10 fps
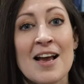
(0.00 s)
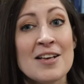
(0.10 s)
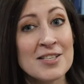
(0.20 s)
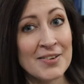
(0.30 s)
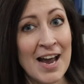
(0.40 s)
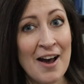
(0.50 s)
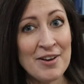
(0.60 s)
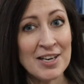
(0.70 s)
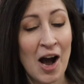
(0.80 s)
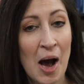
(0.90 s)
So I have
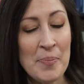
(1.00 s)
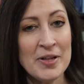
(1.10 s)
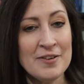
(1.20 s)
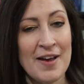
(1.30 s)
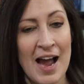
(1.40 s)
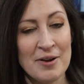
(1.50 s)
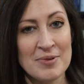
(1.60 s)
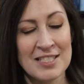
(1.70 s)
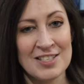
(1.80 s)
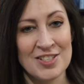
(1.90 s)
a couple of
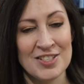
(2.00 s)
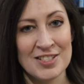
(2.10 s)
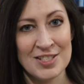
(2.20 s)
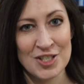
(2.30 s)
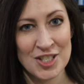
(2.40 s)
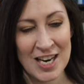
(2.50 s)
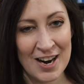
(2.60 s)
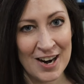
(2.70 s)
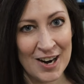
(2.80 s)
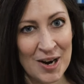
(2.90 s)
acquisitions to
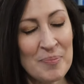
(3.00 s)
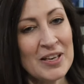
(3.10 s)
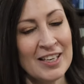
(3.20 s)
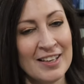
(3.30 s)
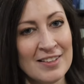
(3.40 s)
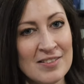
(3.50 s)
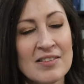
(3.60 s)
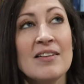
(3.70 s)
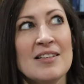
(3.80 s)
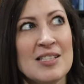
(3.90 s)
share
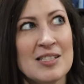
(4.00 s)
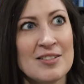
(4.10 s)
because it's